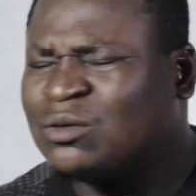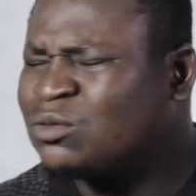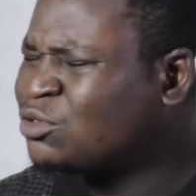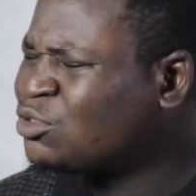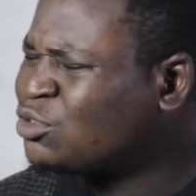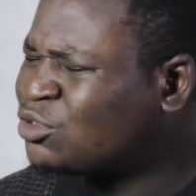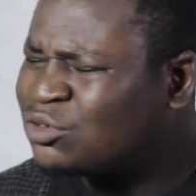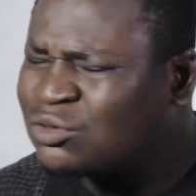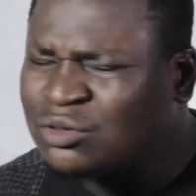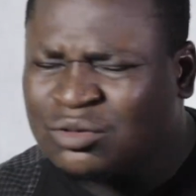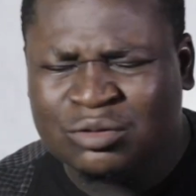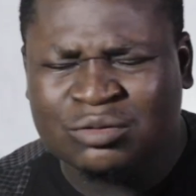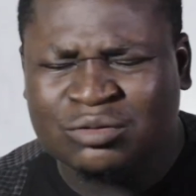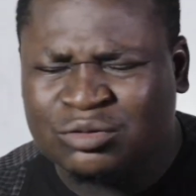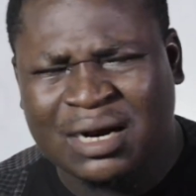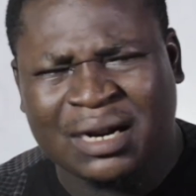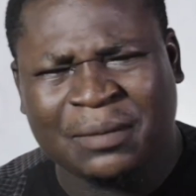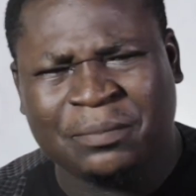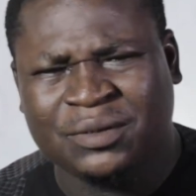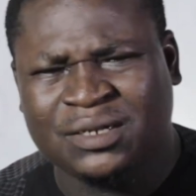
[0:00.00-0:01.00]
I was so
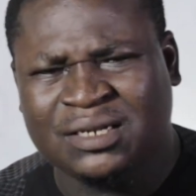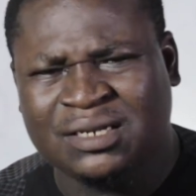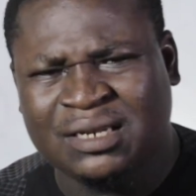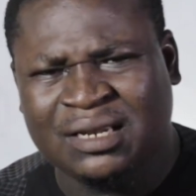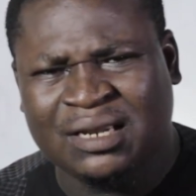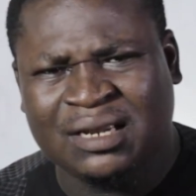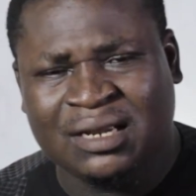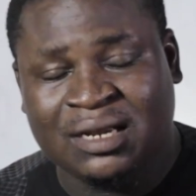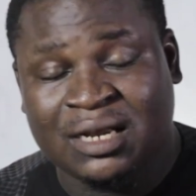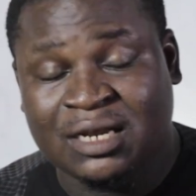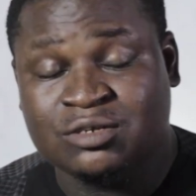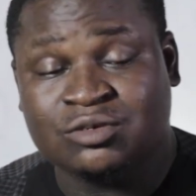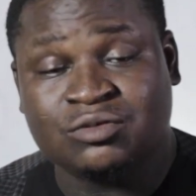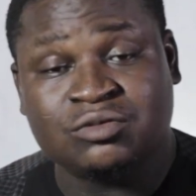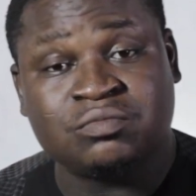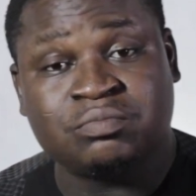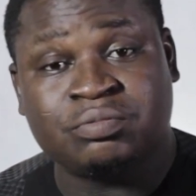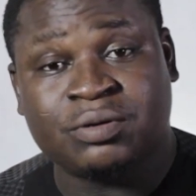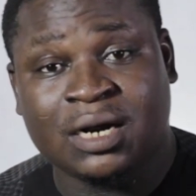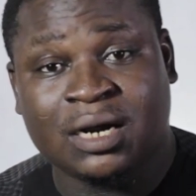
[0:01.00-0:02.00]
happy and
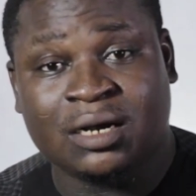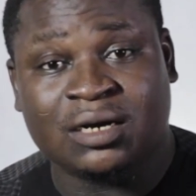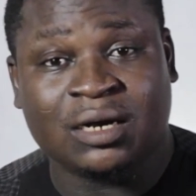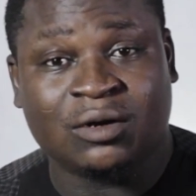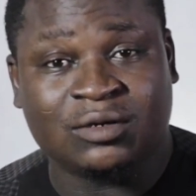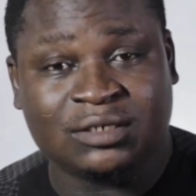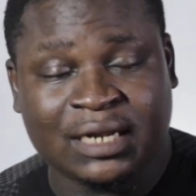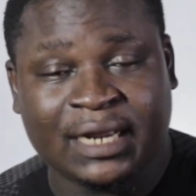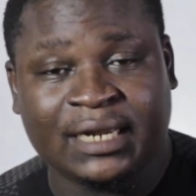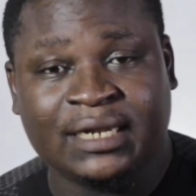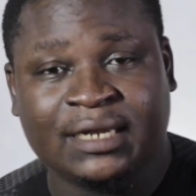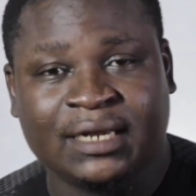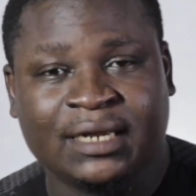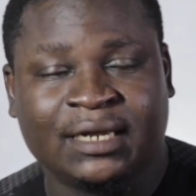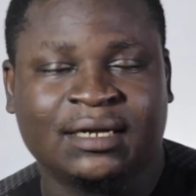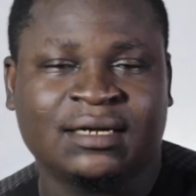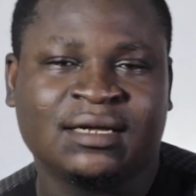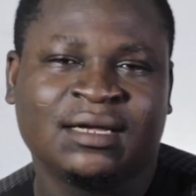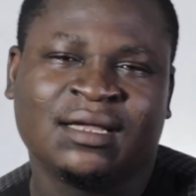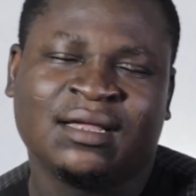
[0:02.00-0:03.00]
so proud. I was like,
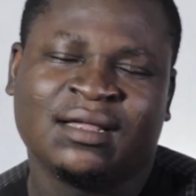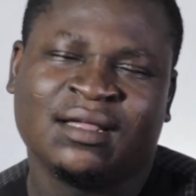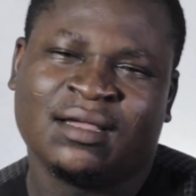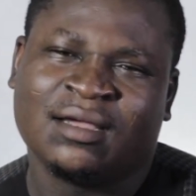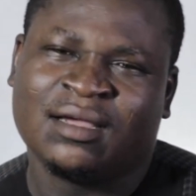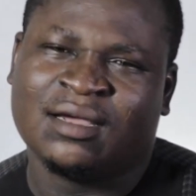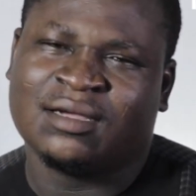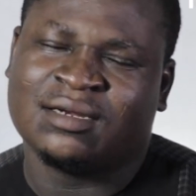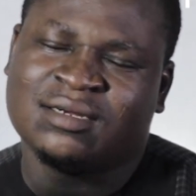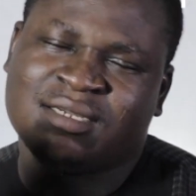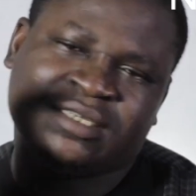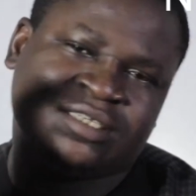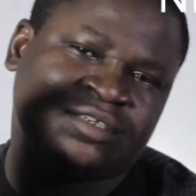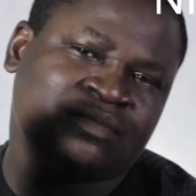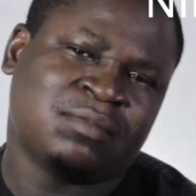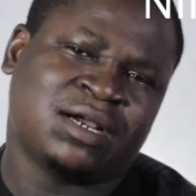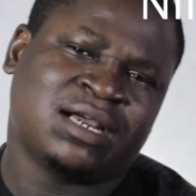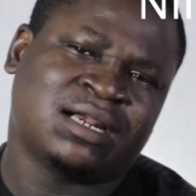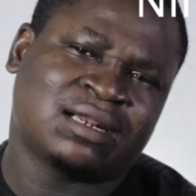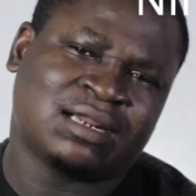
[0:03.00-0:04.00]
yeah, this
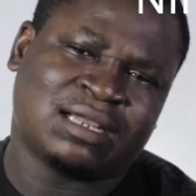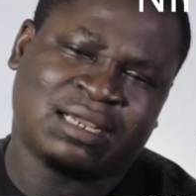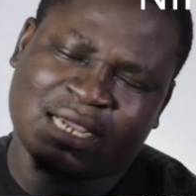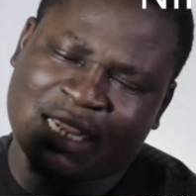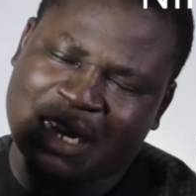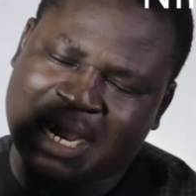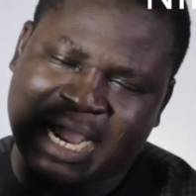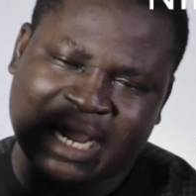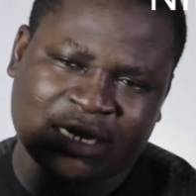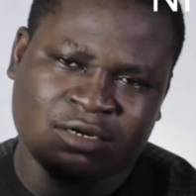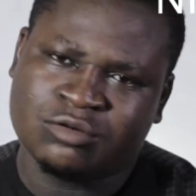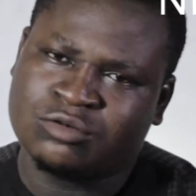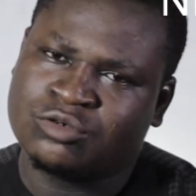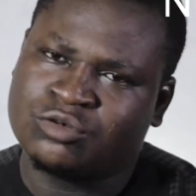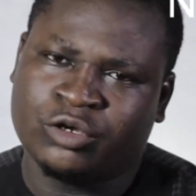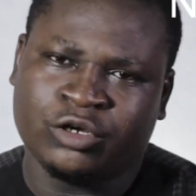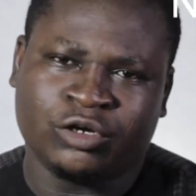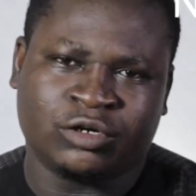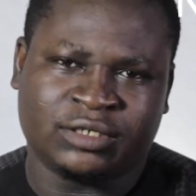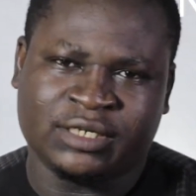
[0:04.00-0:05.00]
man, I don't
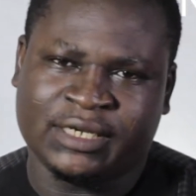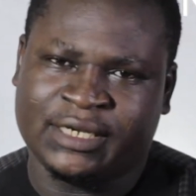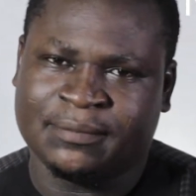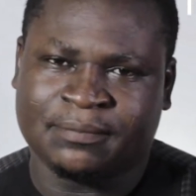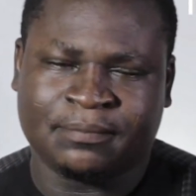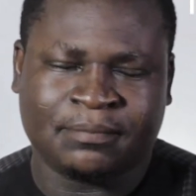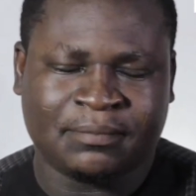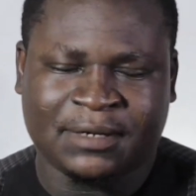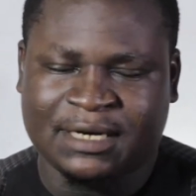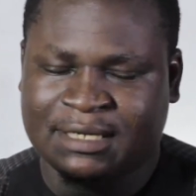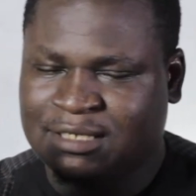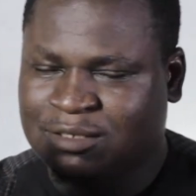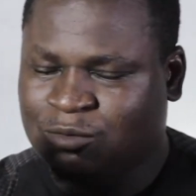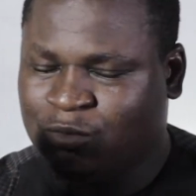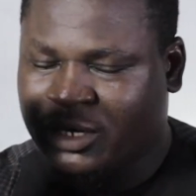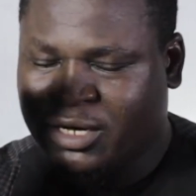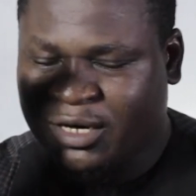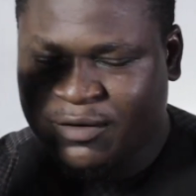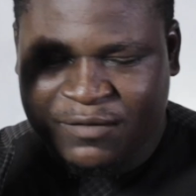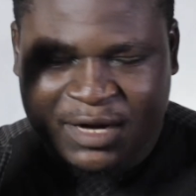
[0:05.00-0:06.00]
know your name, but
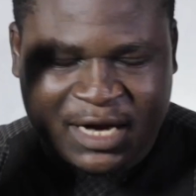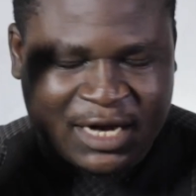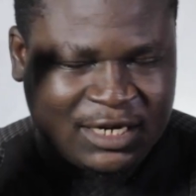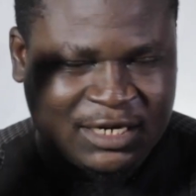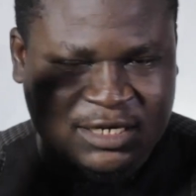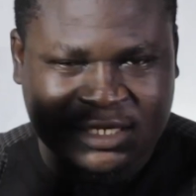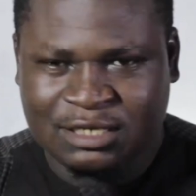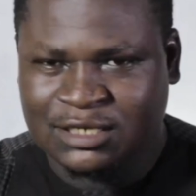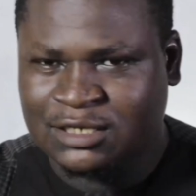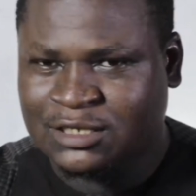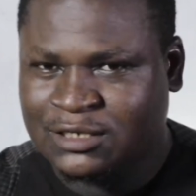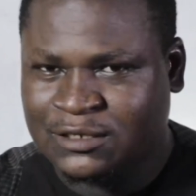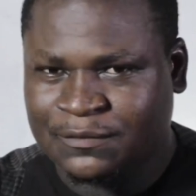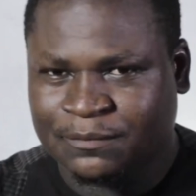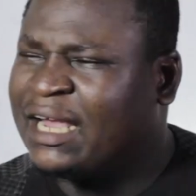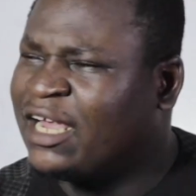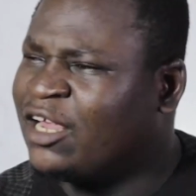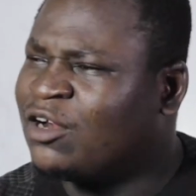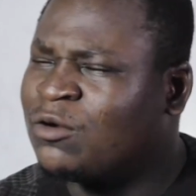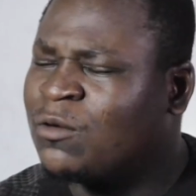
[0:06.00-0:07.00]
wherever he is,
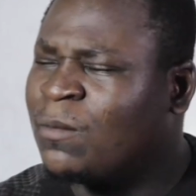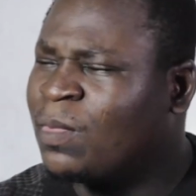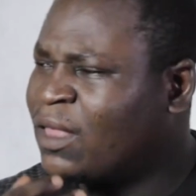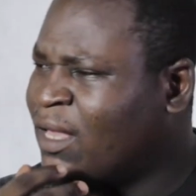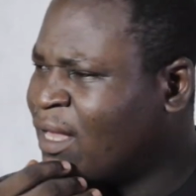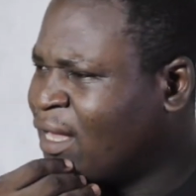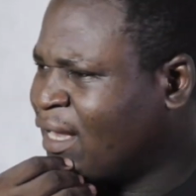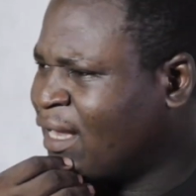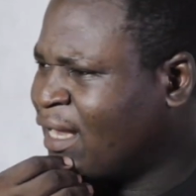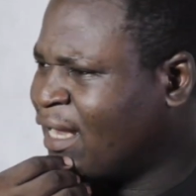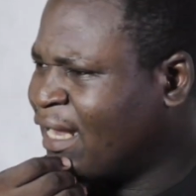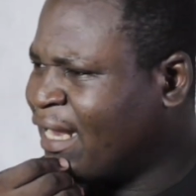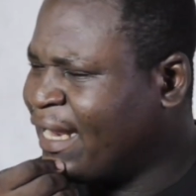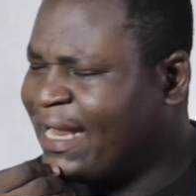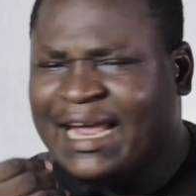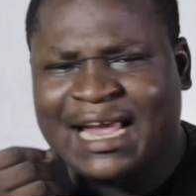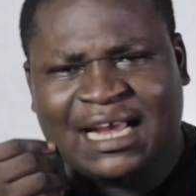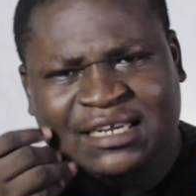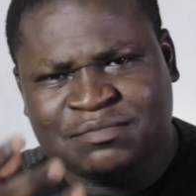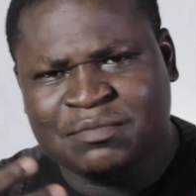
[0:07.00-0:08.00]
you know,
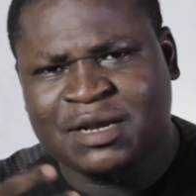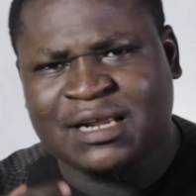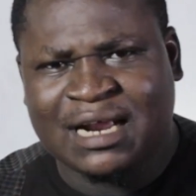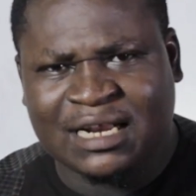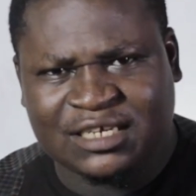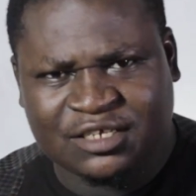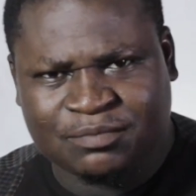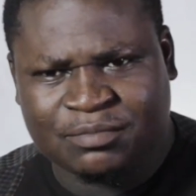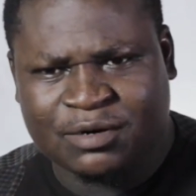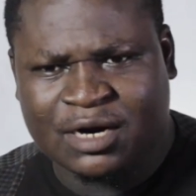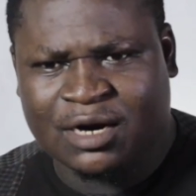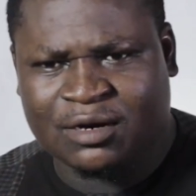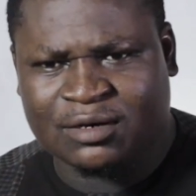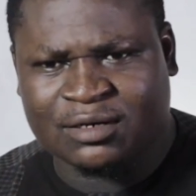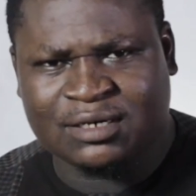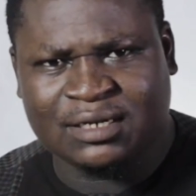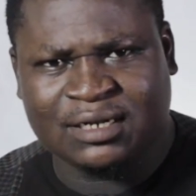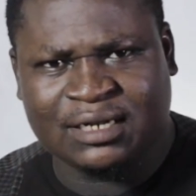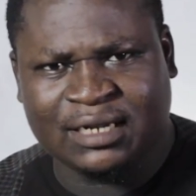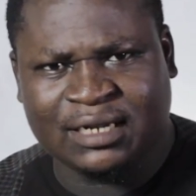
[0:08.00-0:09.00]
he has made us proud.